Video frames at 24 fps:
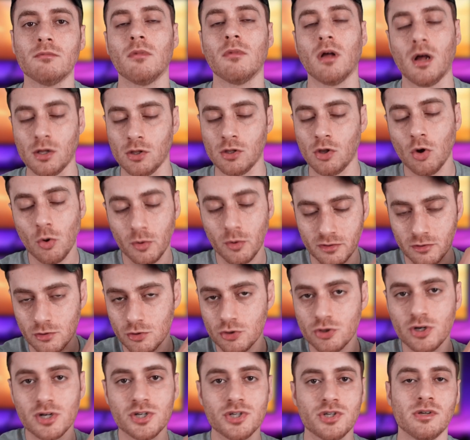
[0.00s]
along with
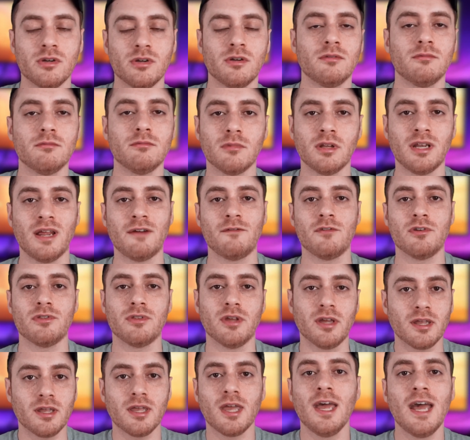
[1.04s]
nutrition and
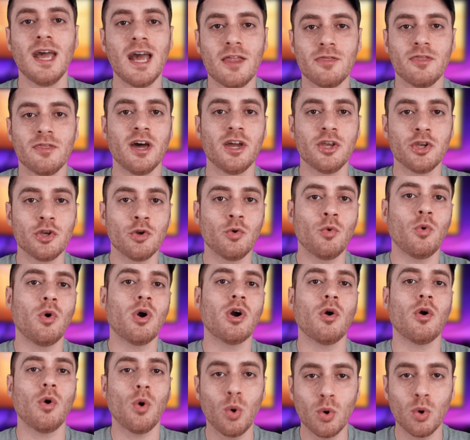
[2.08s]
everything, that you are
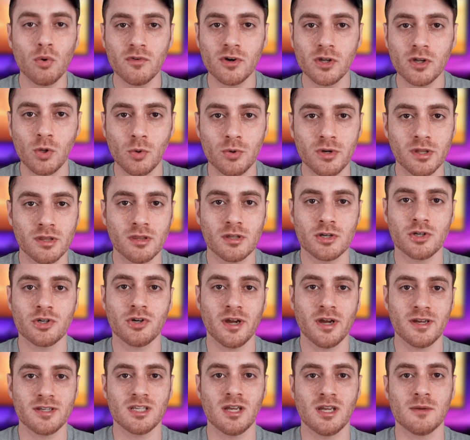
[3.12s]
overloading the
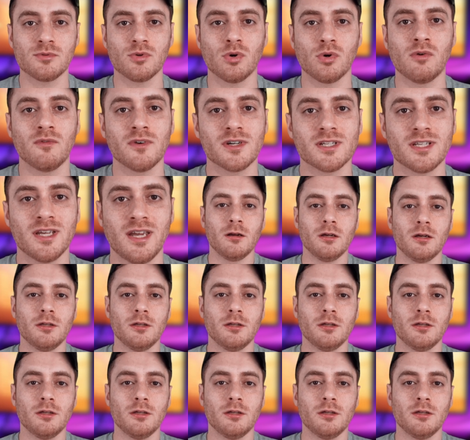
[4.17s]
triceps over time.